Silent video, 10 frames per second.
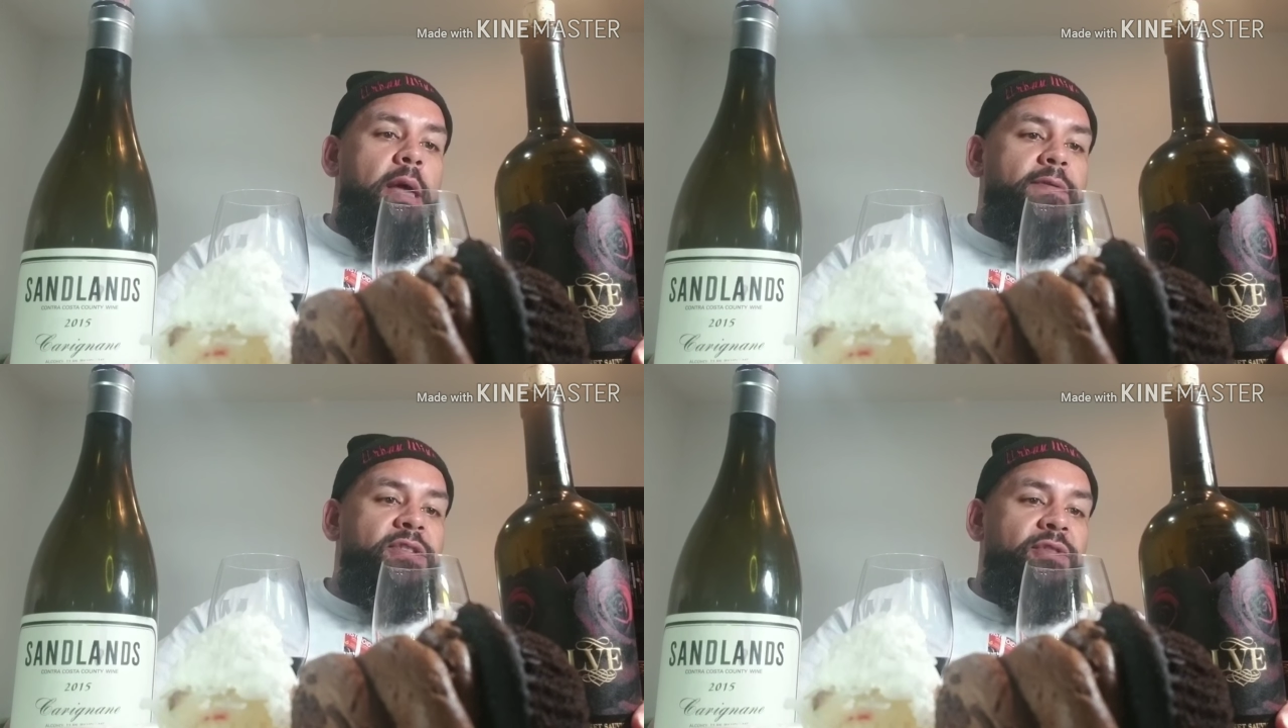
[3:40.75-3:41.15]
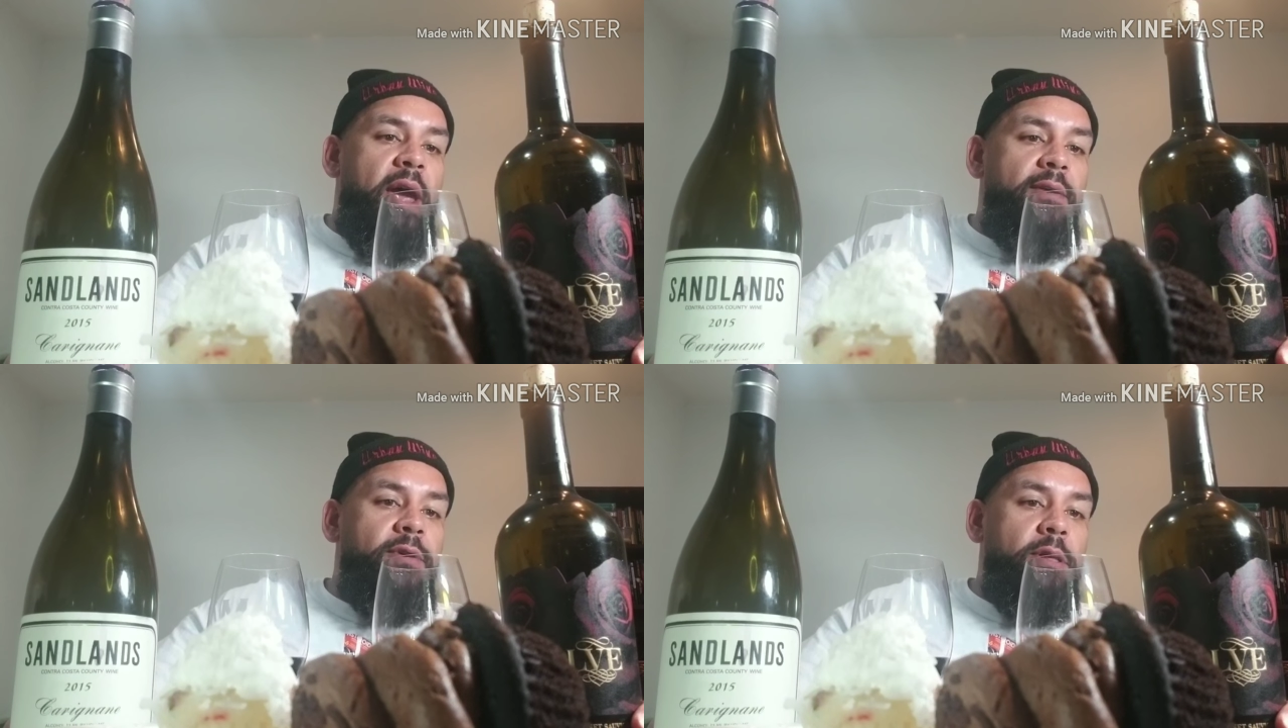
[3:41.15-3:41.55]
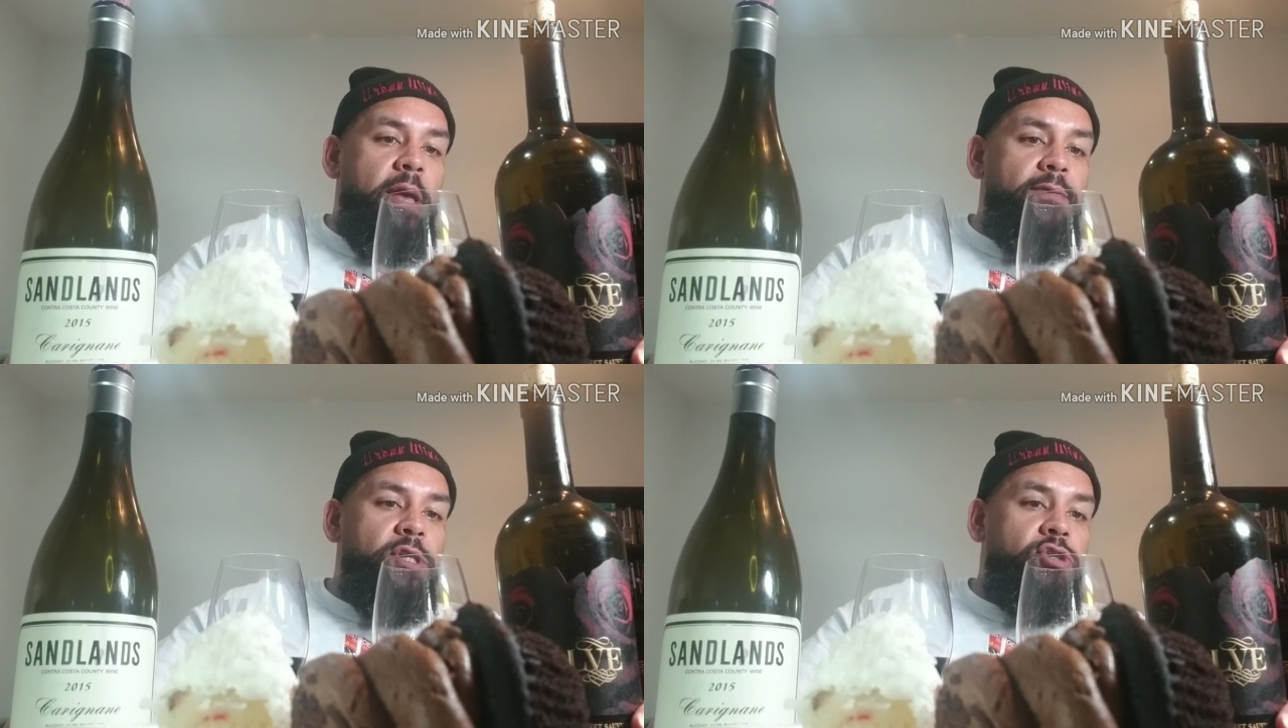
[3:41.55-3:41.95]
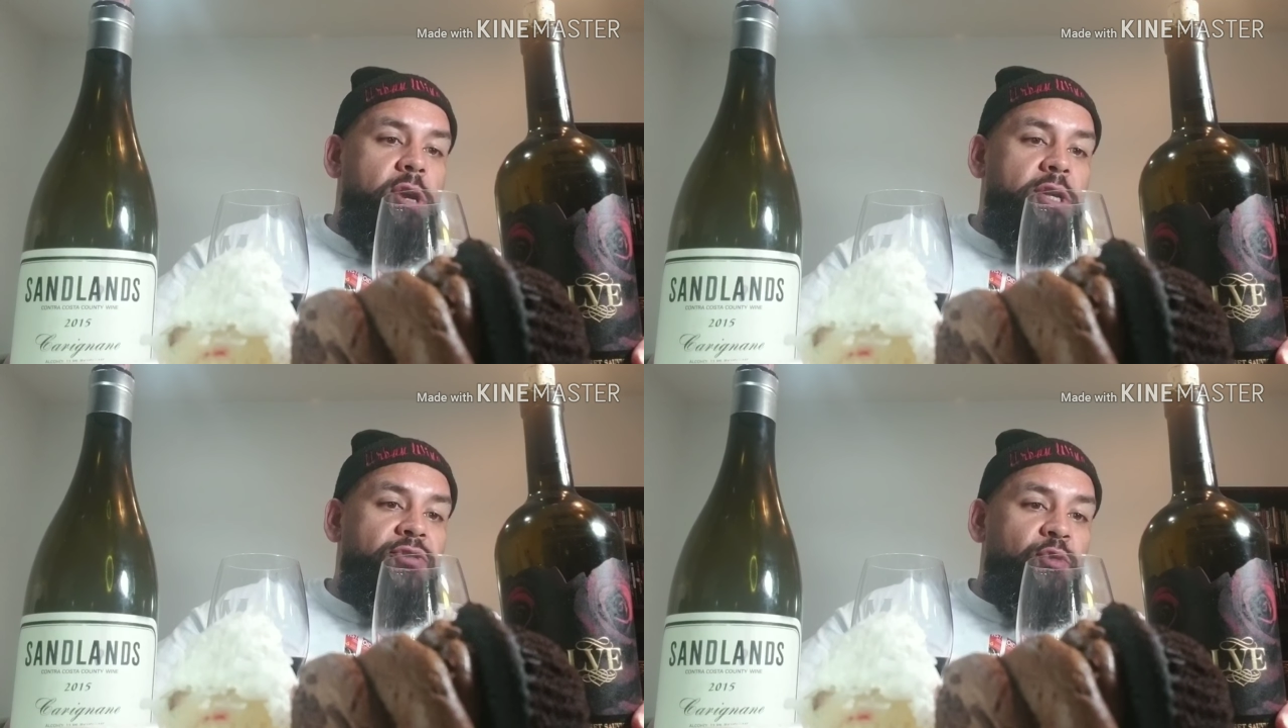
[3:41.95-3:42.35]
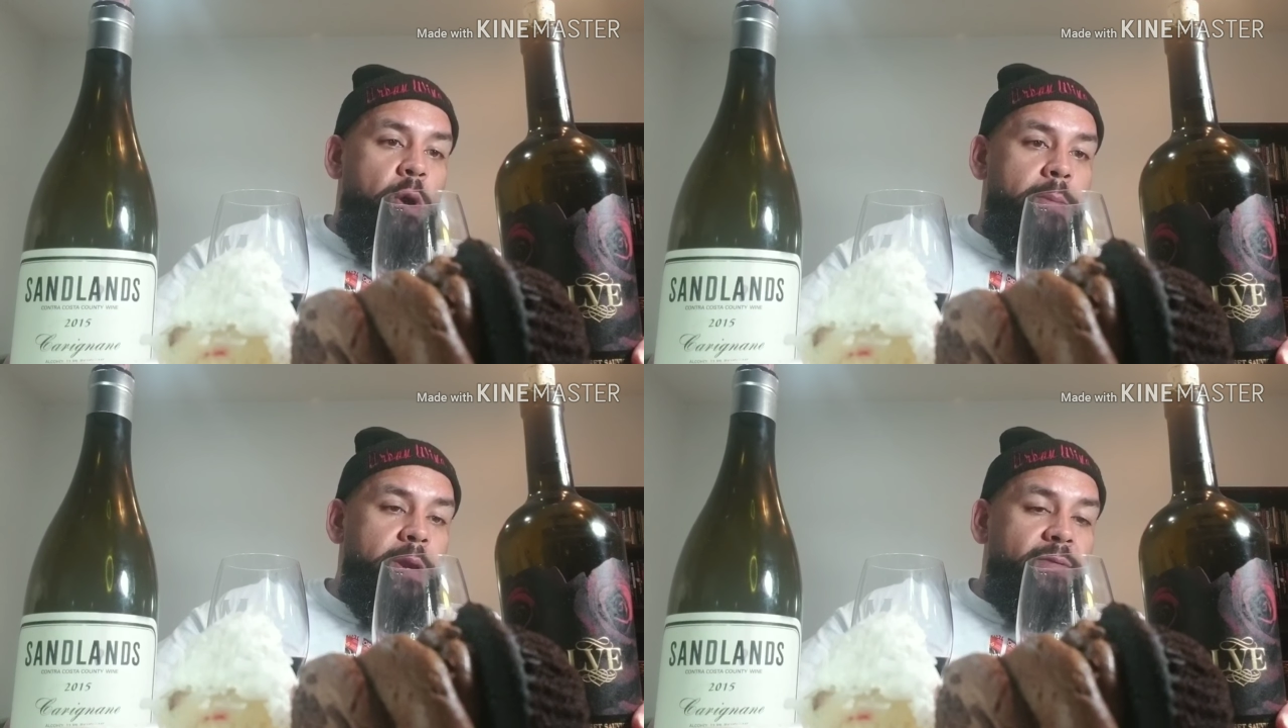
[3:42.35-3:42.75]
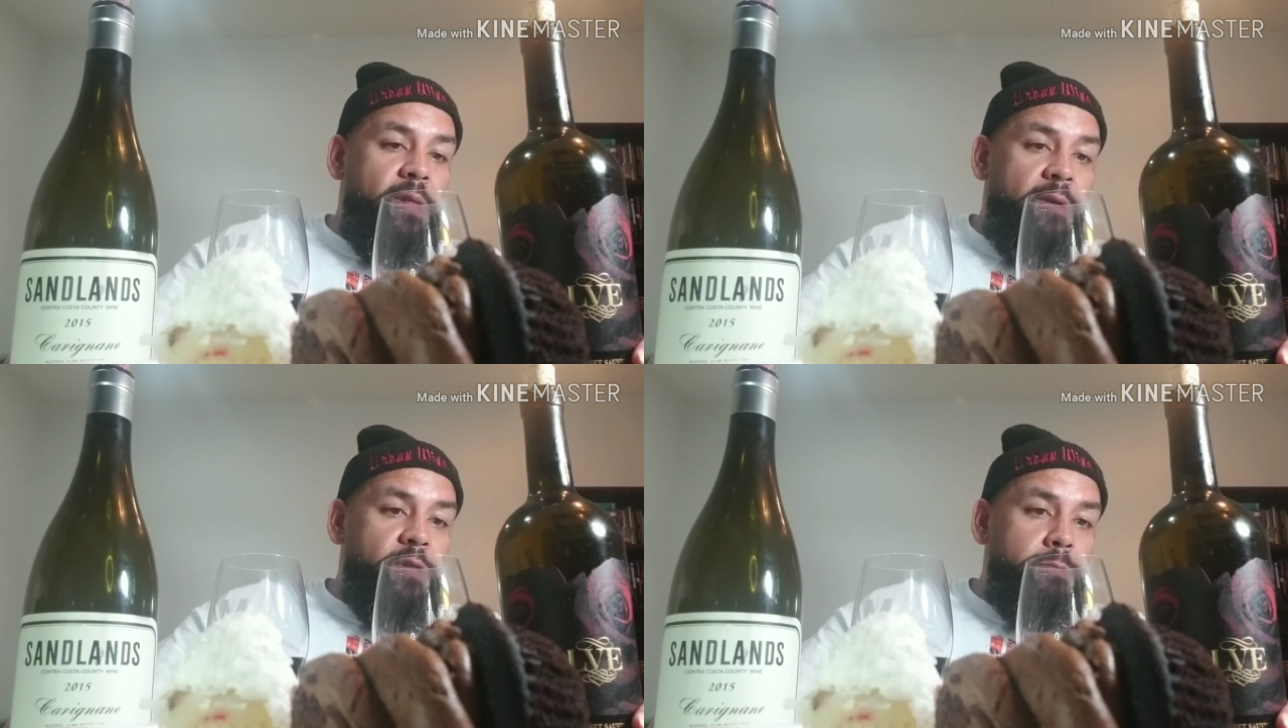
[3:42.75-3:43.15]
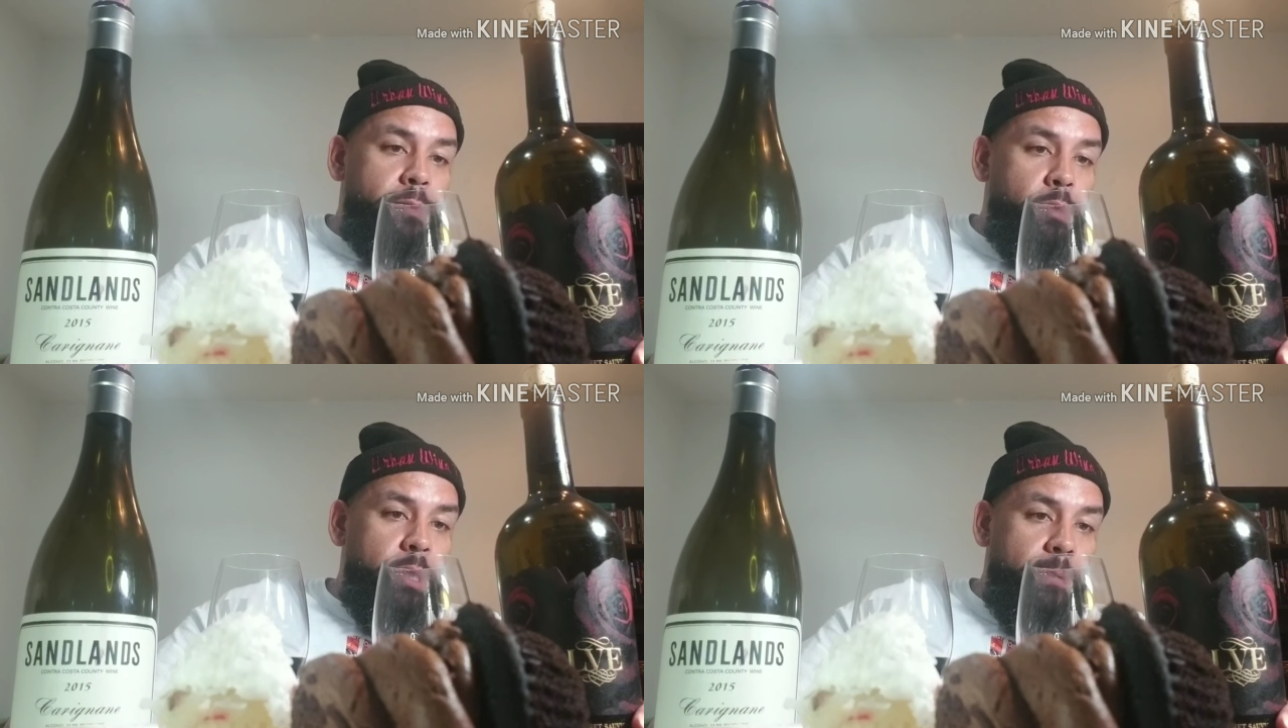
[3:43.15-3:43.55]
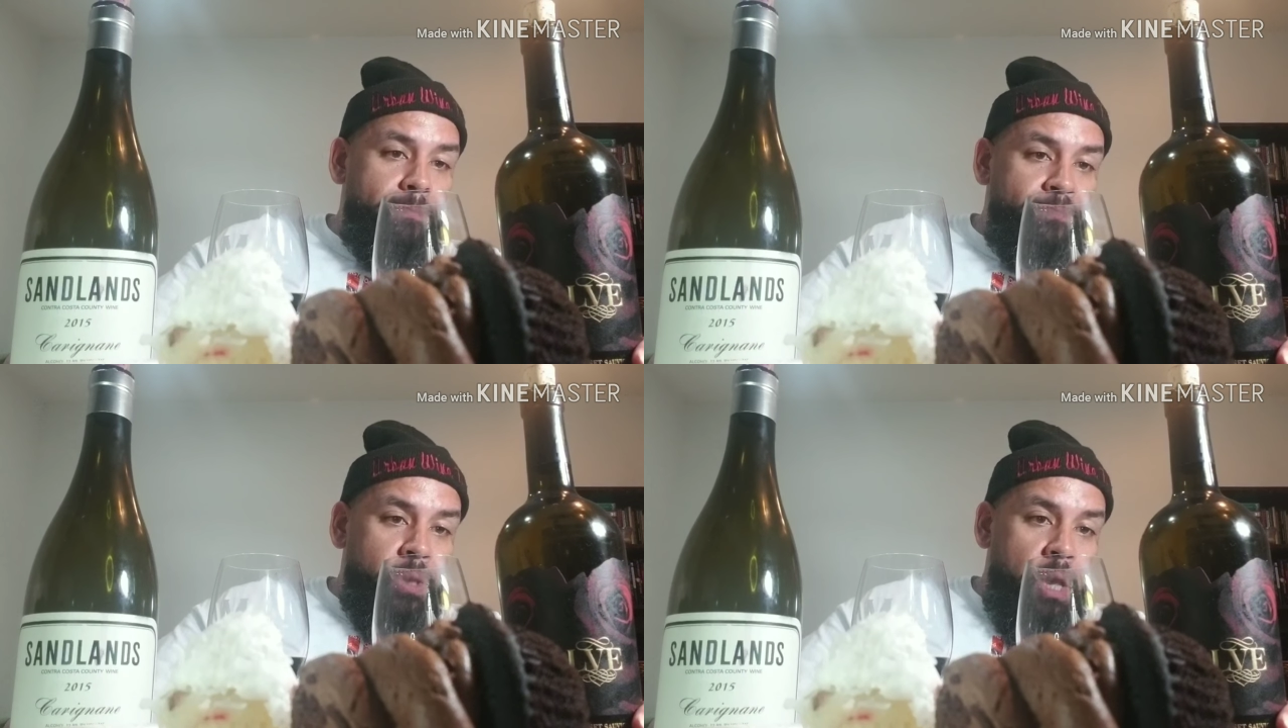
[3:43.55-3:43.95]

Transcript: love is forever, love is transformative, love is beauty,